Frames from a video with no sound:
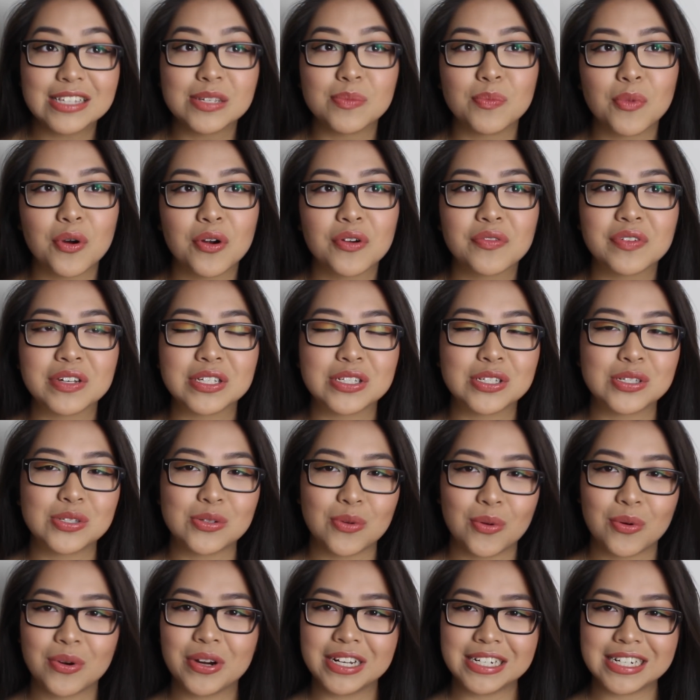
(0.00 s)
It's more of a
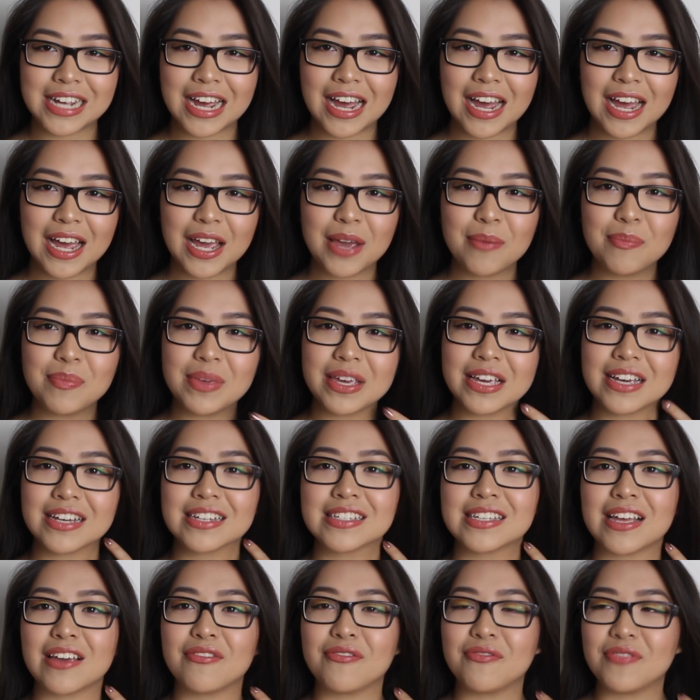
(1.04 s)
story time
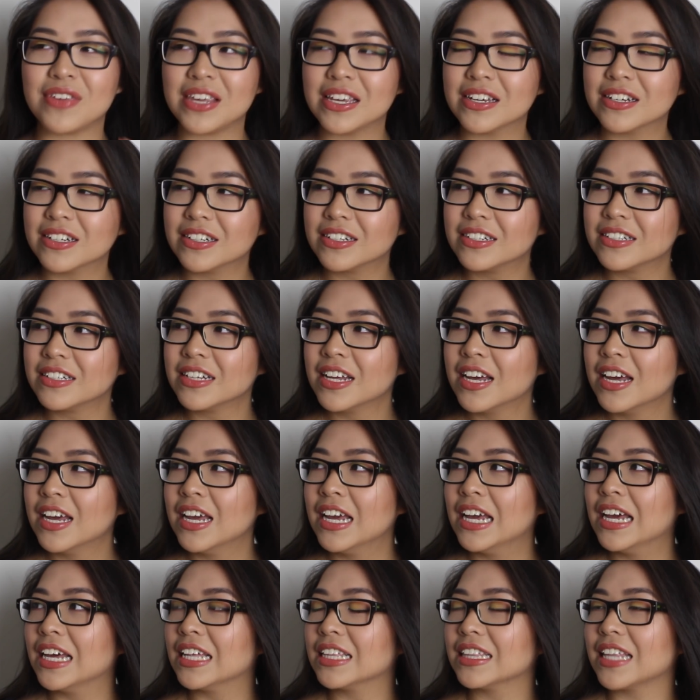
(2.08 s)
because I feel
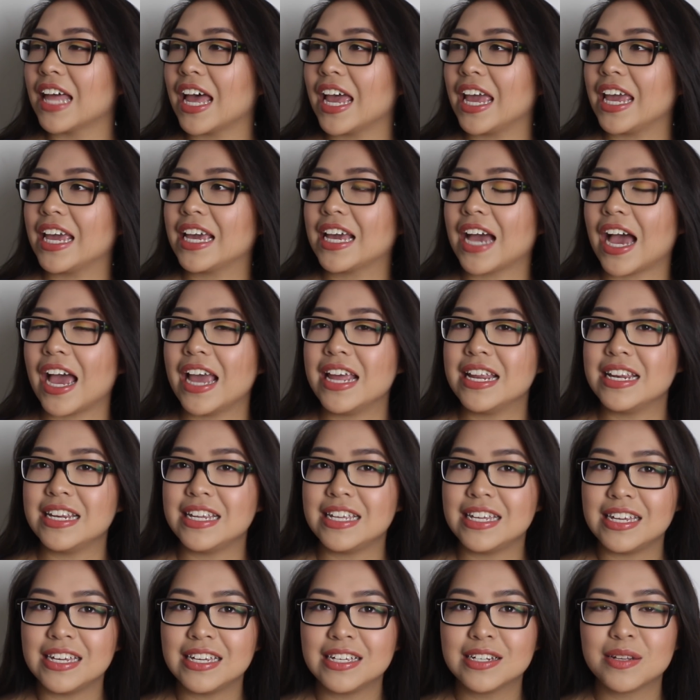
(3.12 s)
like I
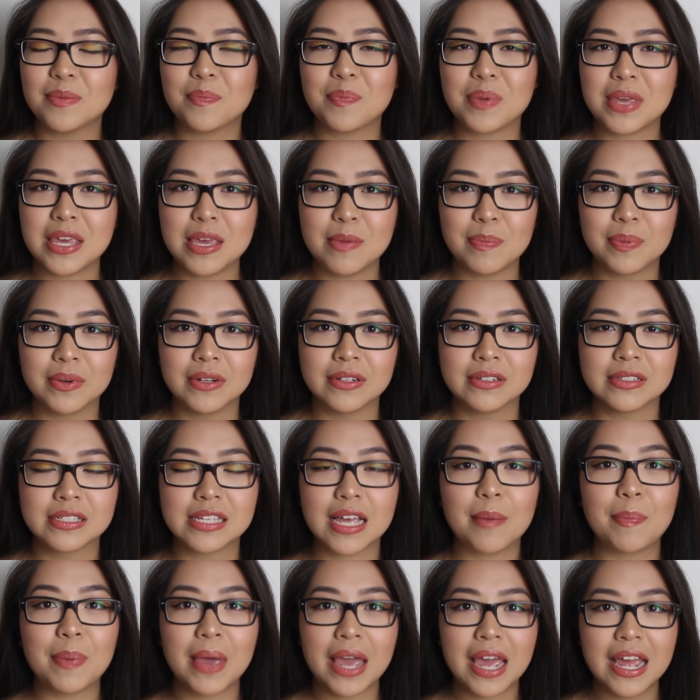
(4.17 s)
need people's
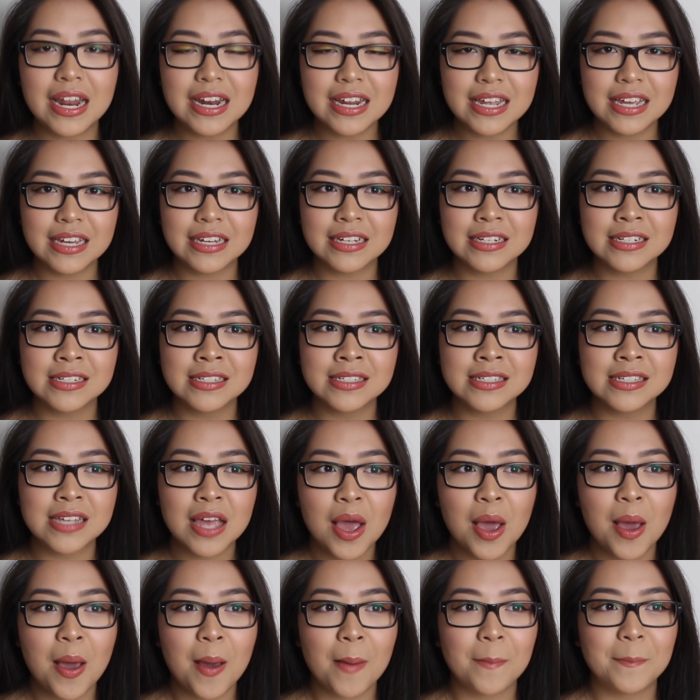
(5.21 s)
opinions
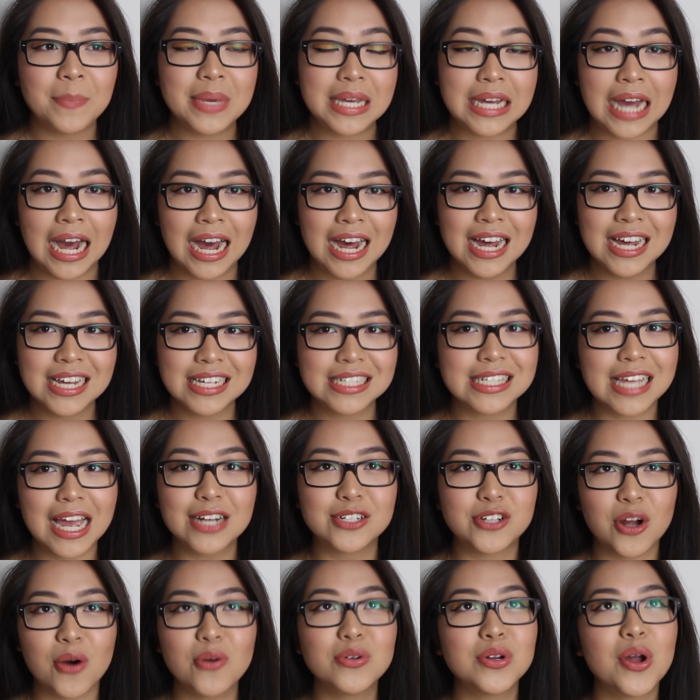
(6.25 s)
because
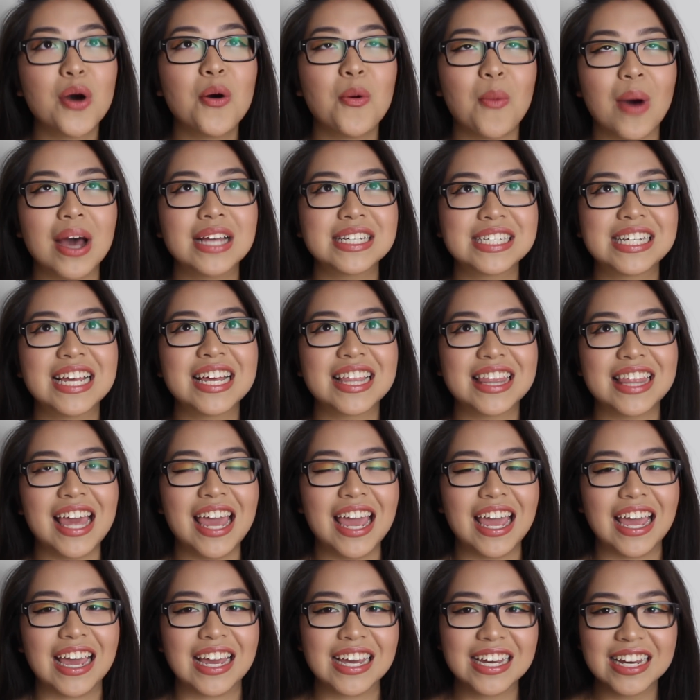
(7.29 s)
I don't know what to
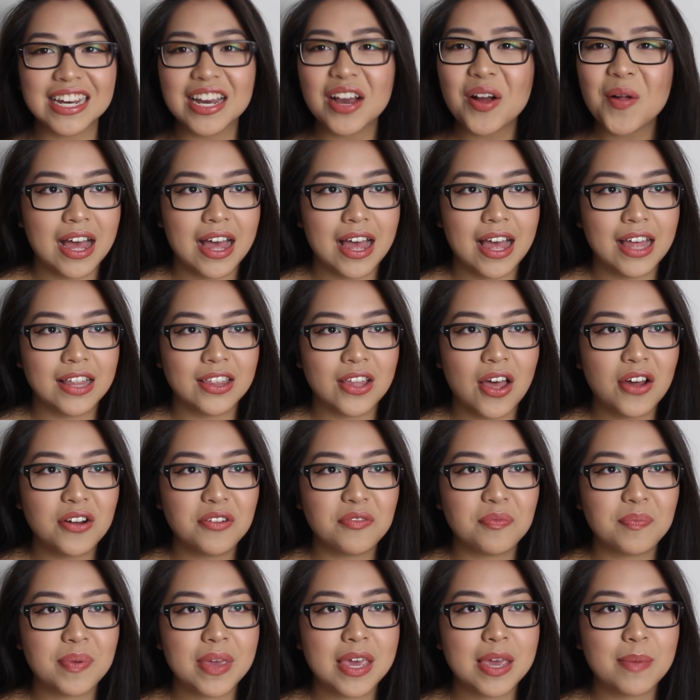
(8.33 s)
think. A lot
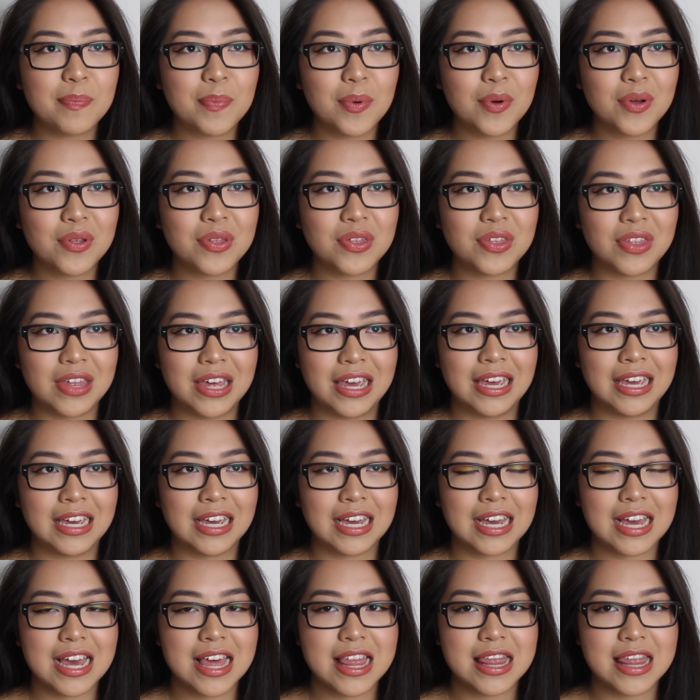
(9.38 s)
of people
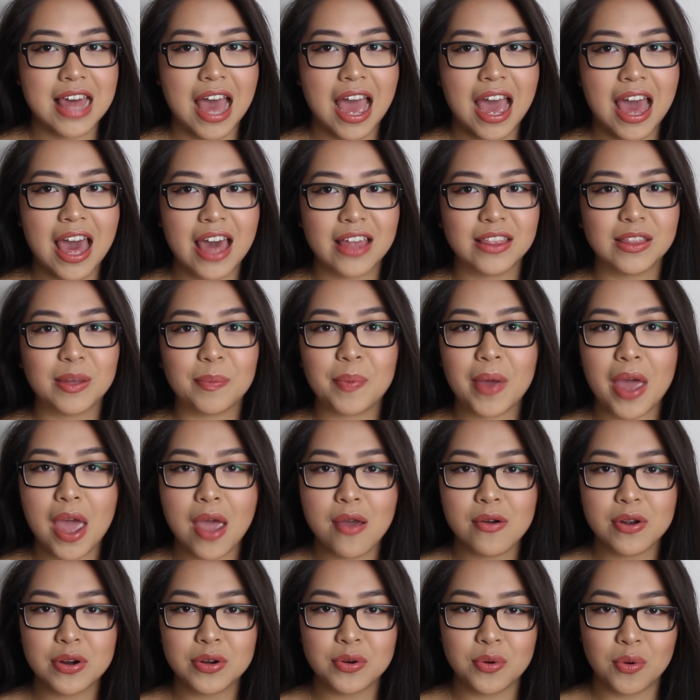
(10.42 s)
think that the
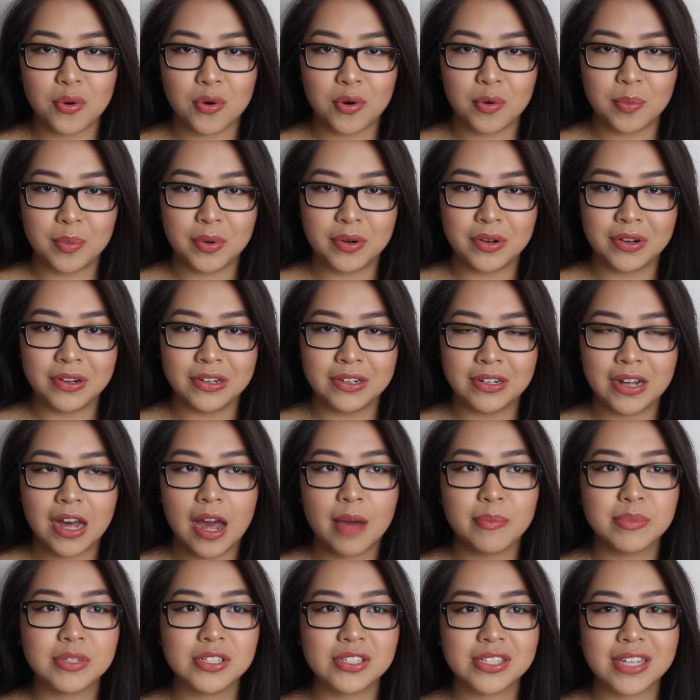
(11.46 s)
paranormal,
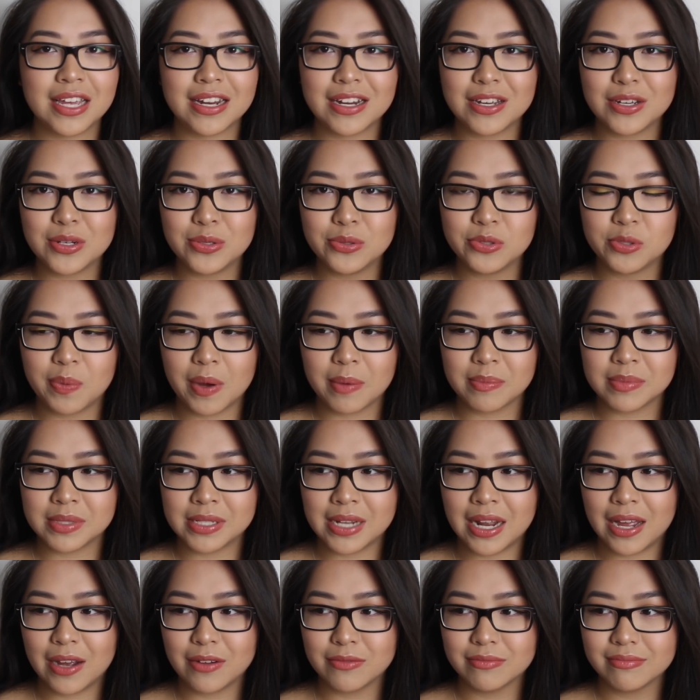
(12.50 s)
I'm just getting
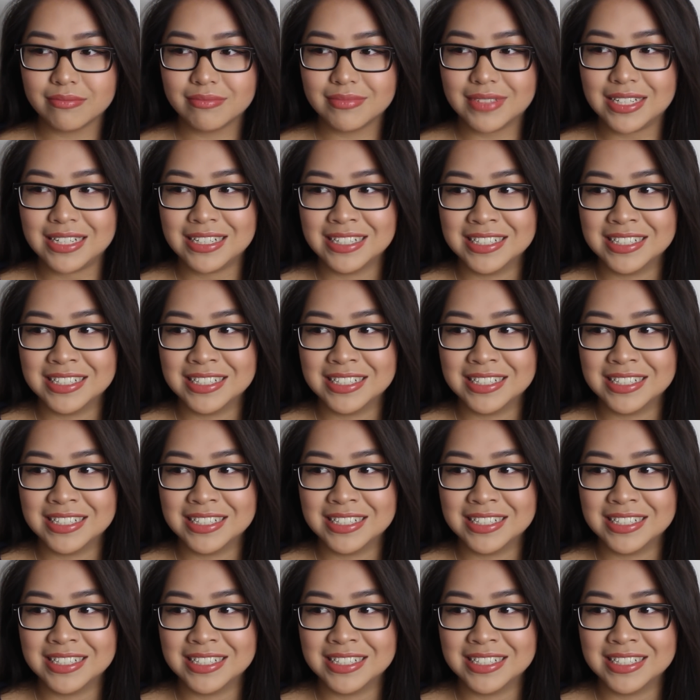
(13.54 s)
goosebumps now.